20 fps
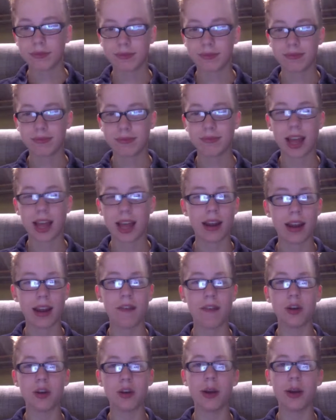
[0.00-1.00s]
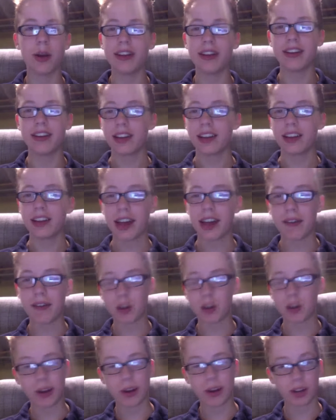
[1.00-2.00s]
I have no idea. I have no
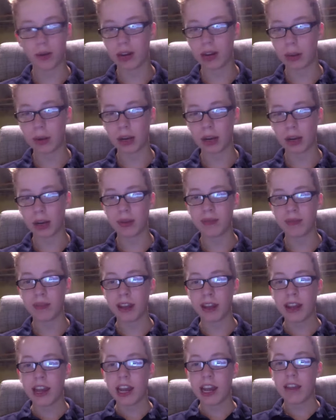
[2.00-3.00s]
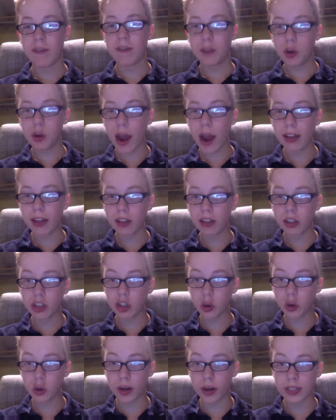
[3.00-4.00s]
idea what I would name it. If you had the
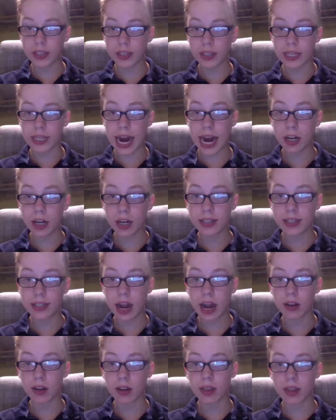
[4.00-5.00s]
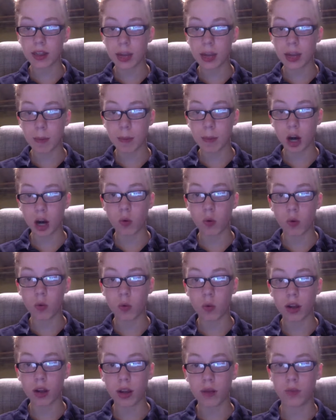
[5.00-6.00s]
choice to tear down a theme park
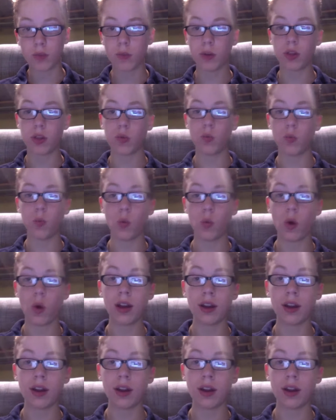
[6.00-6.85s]
with one,